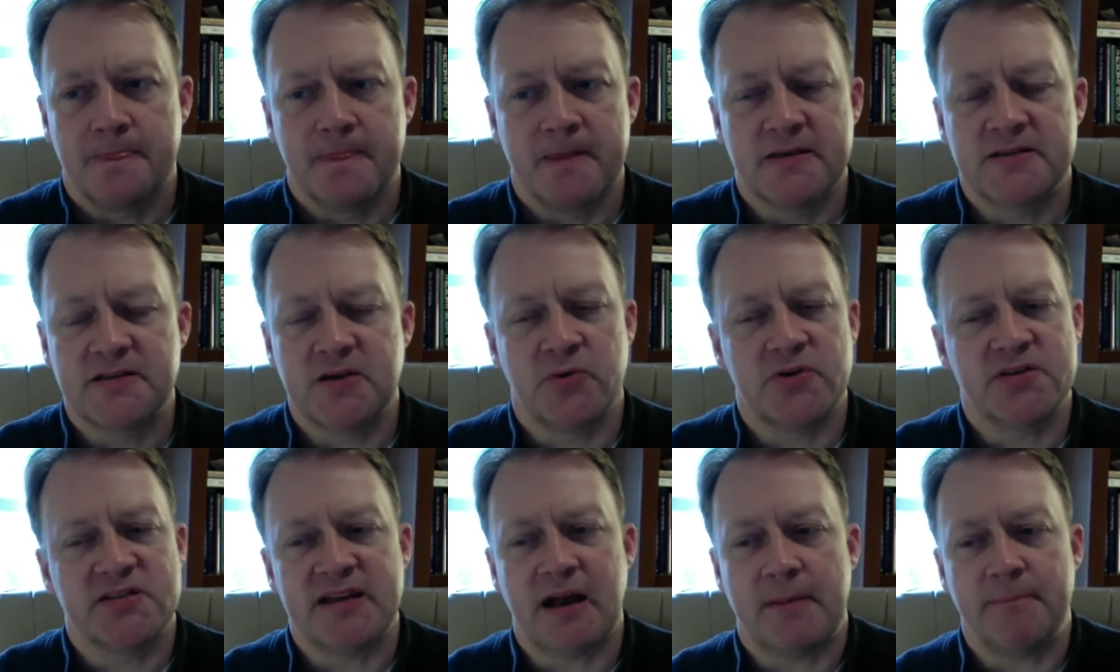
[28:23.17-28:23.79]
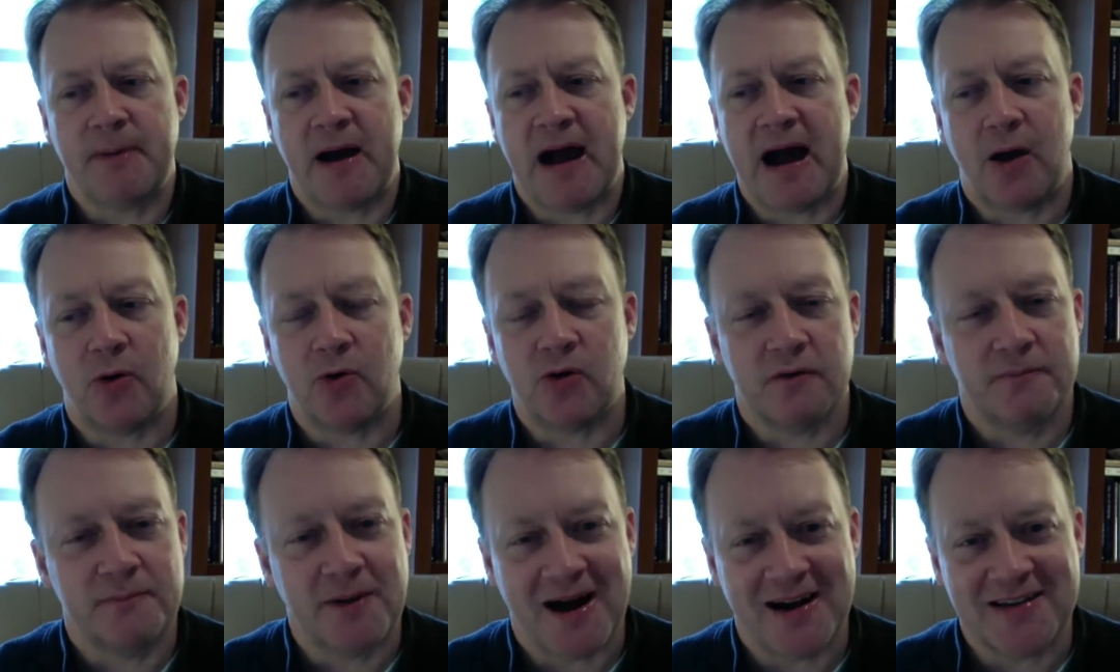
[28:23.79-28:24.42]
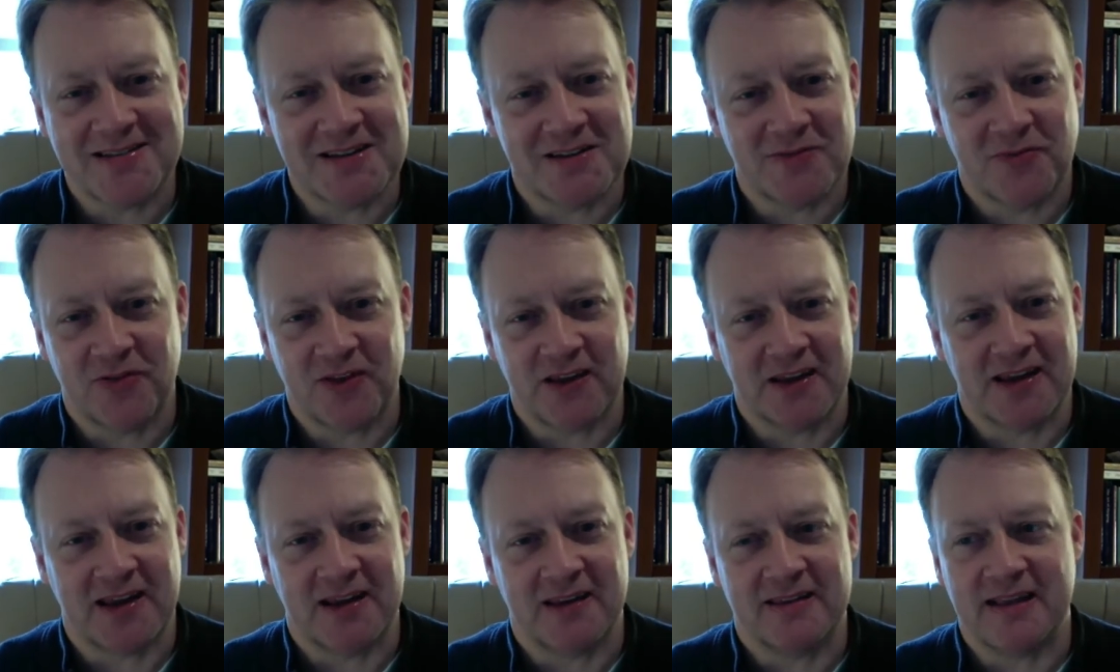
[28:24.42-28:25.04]
So it's not power of positive
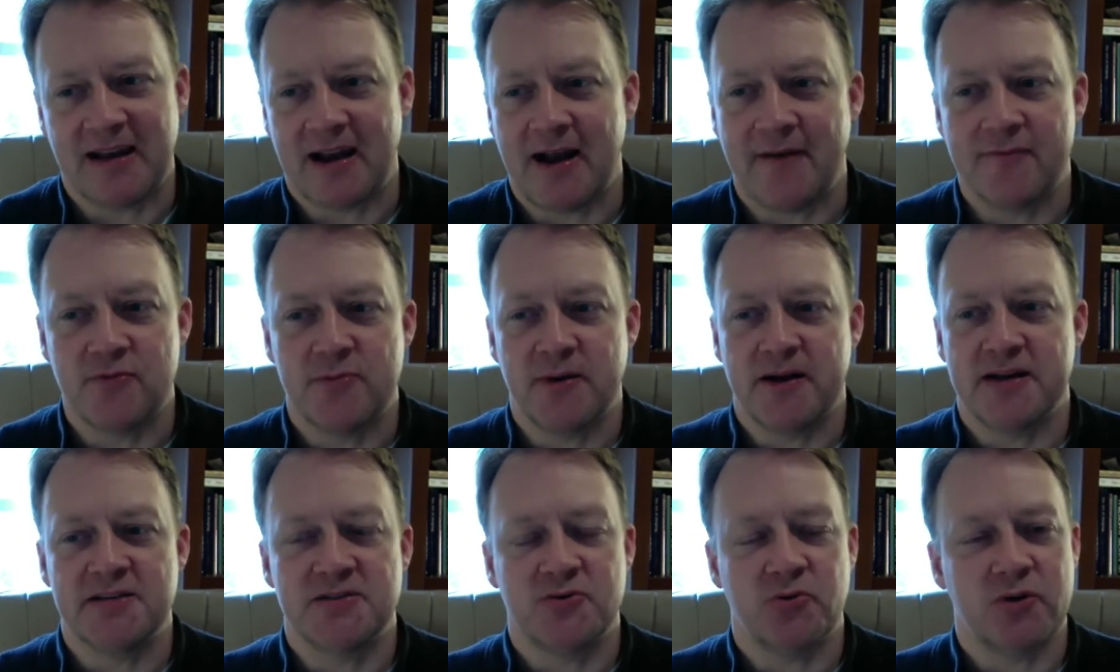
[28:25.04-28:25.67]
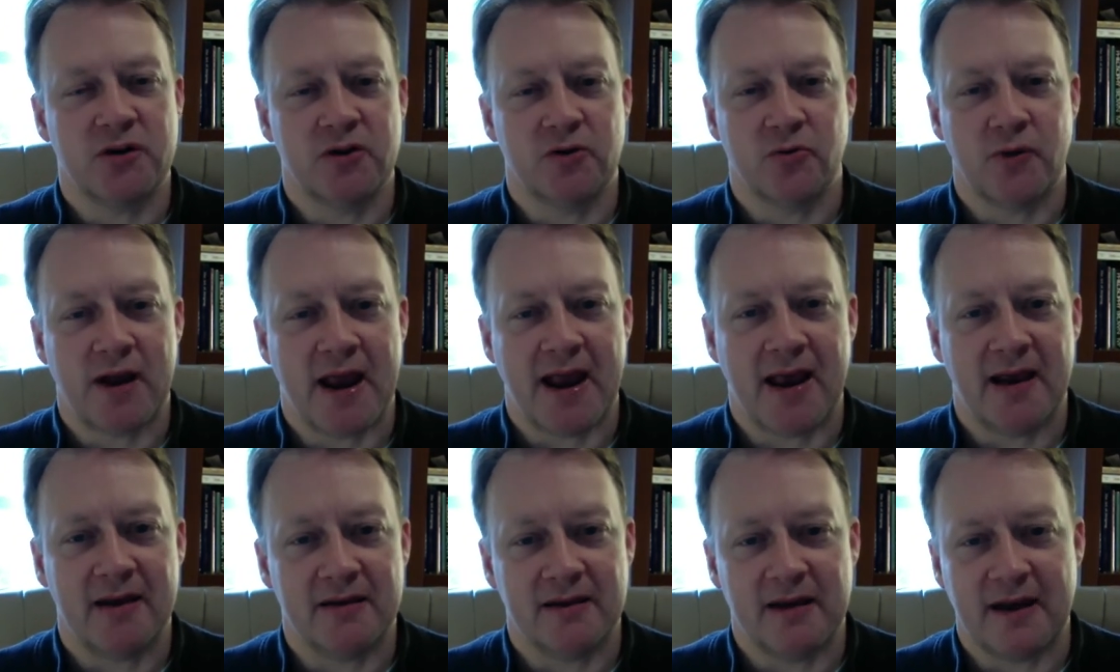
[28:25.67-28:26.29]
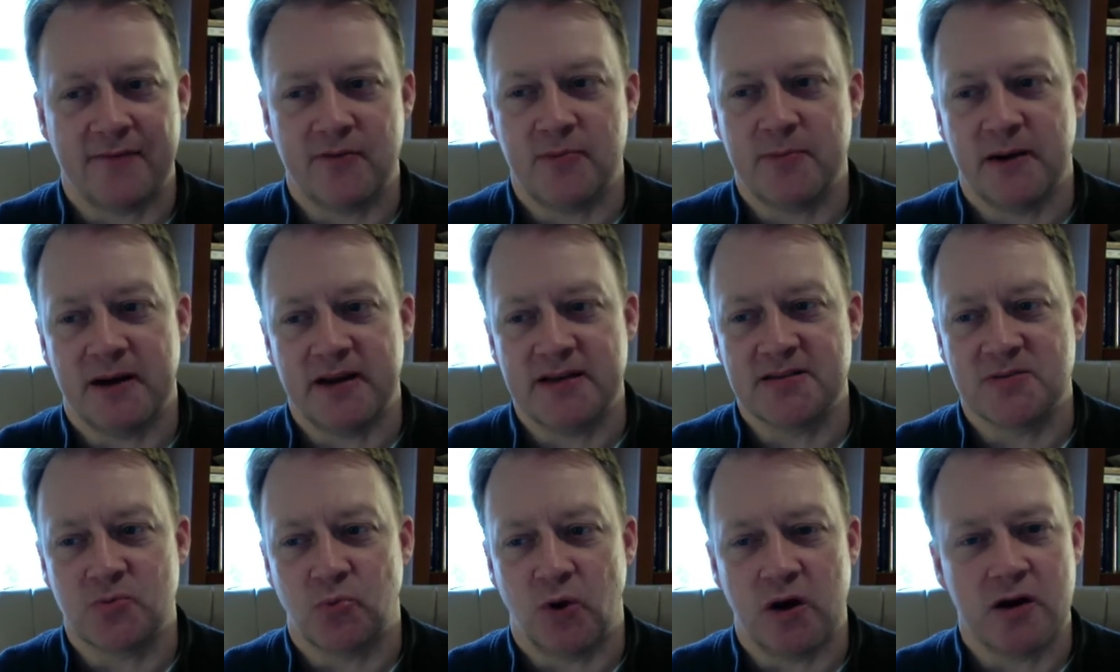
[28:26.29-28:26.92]
thinking that everybody's doing grand and
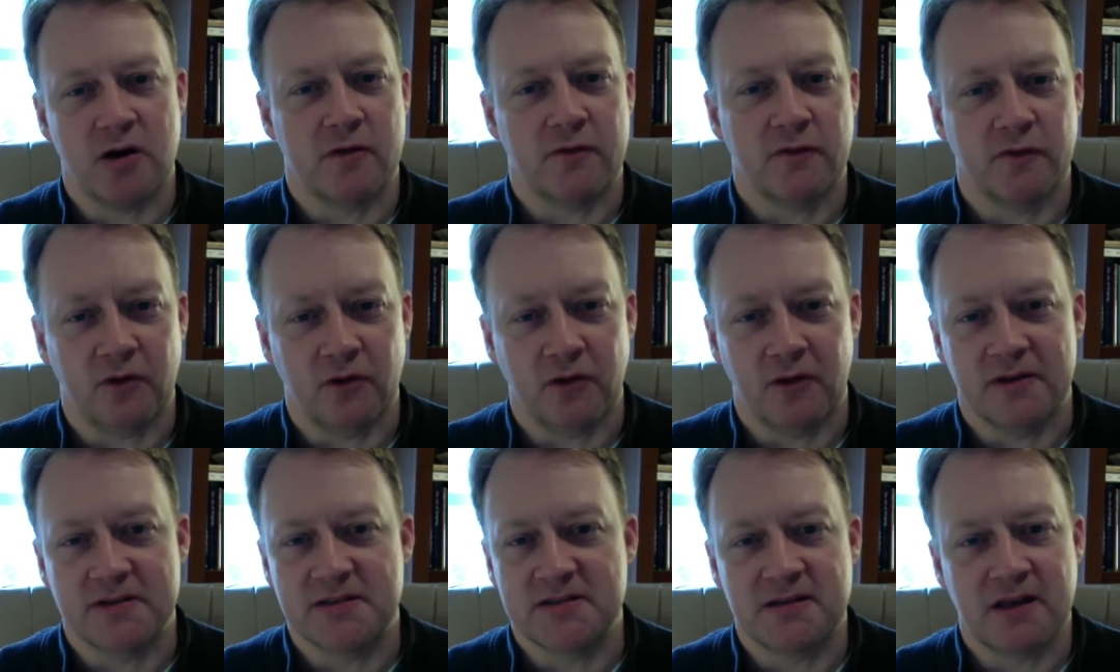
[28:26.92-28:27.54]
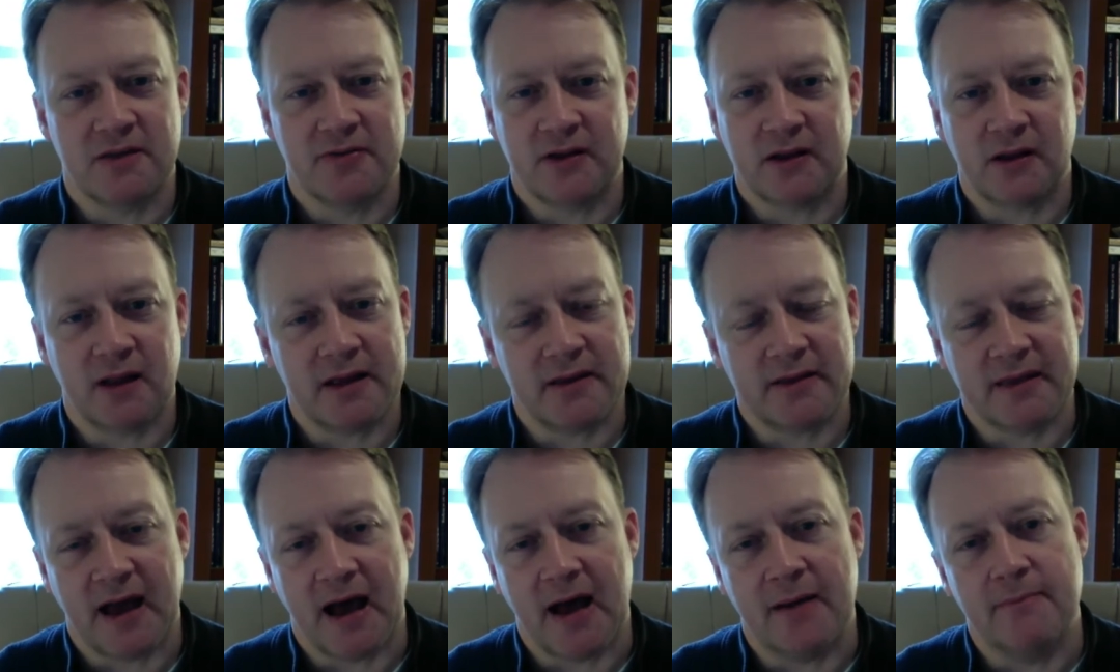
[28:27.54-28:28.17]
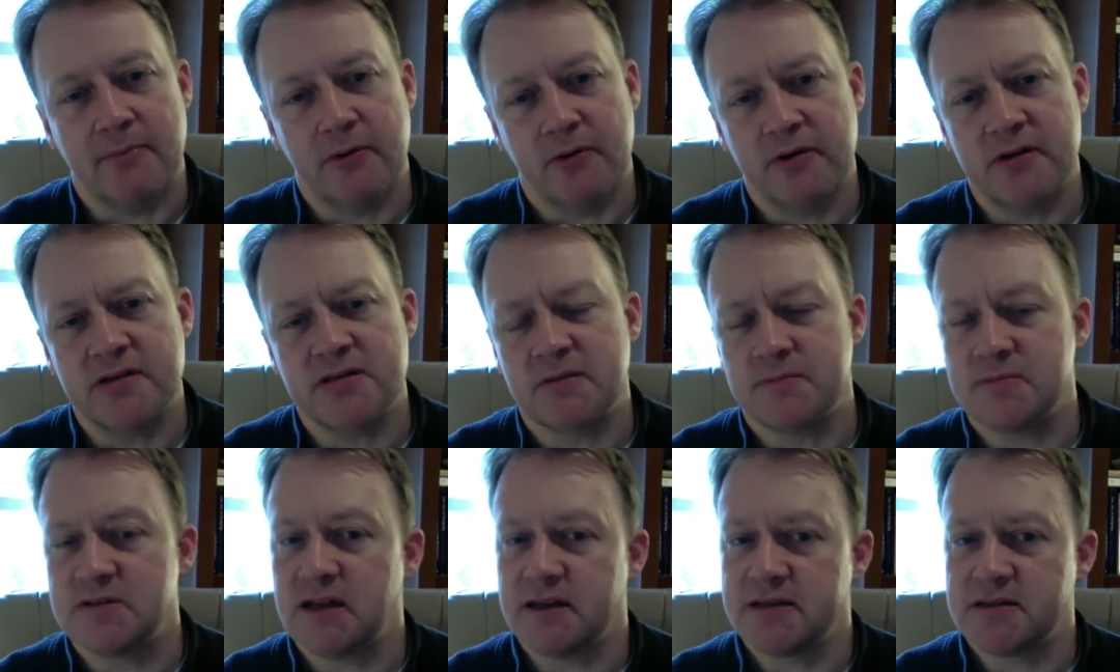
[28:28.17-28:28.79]
everybody's wonderful. It's nothing like that.
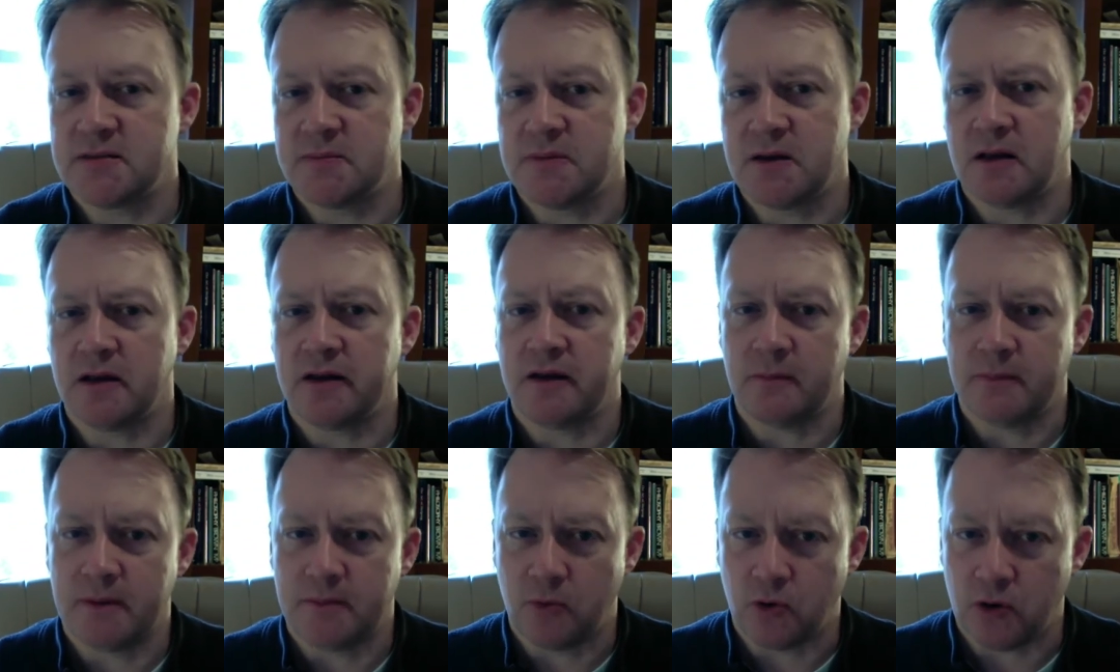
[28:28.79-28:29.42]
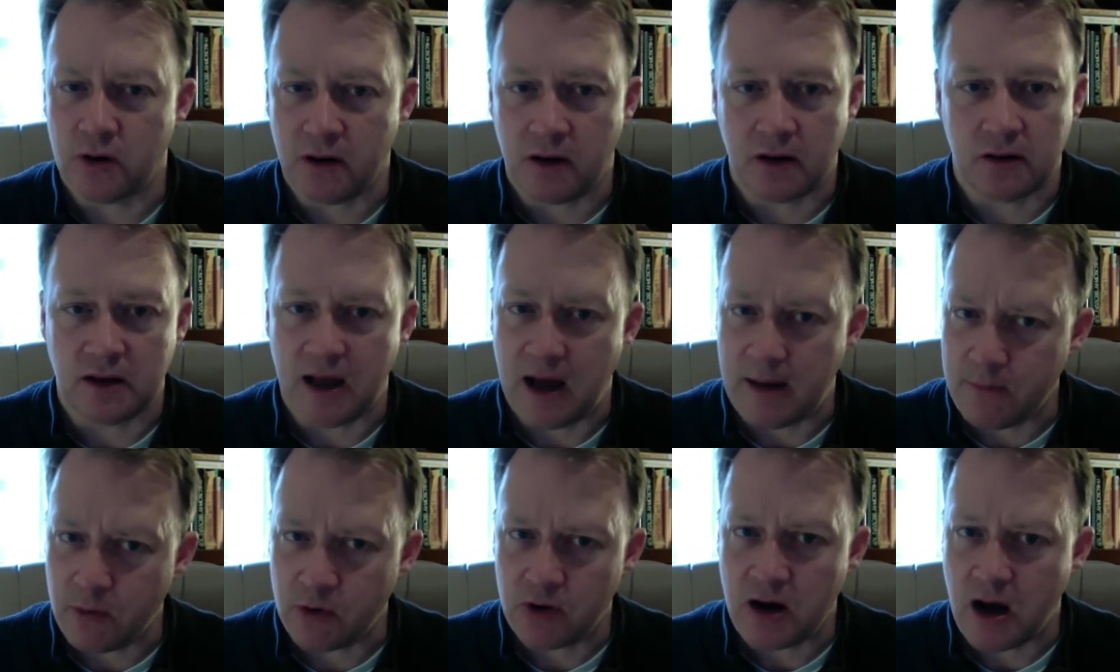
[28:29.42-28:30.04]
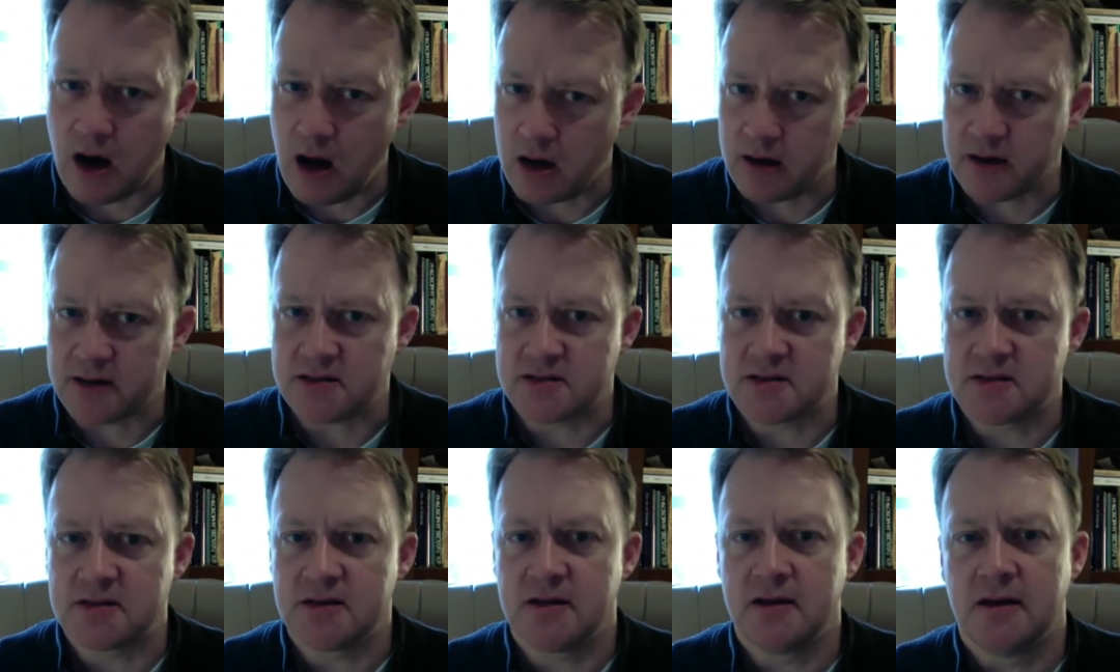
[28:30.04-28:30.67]
Buddhism tends to be a lot more
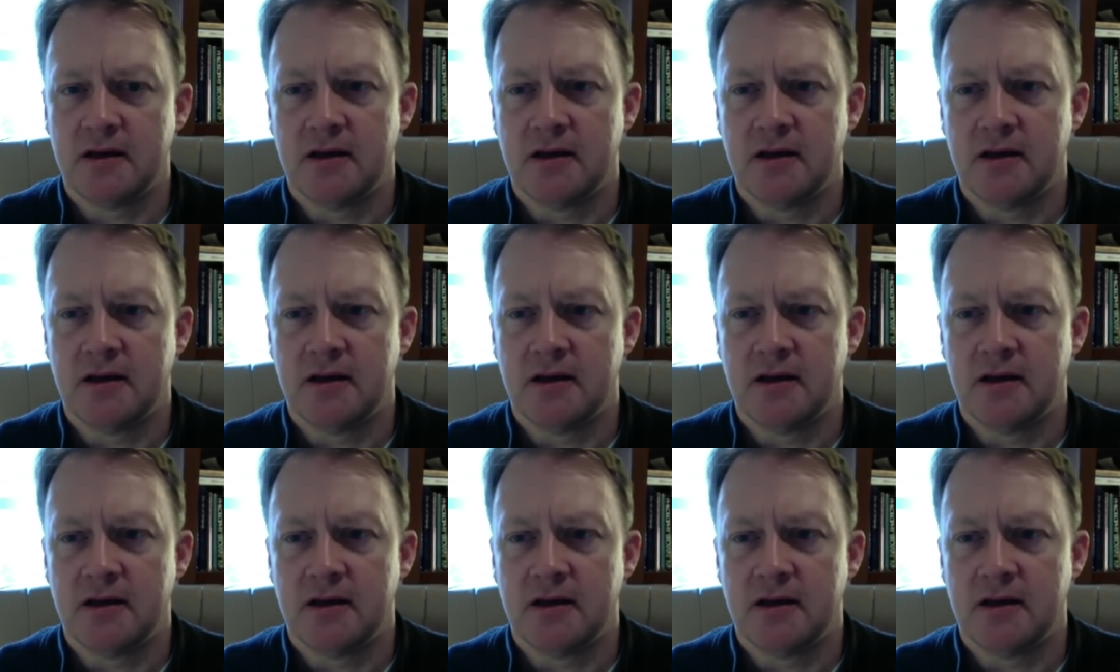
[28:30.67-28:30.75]
honest.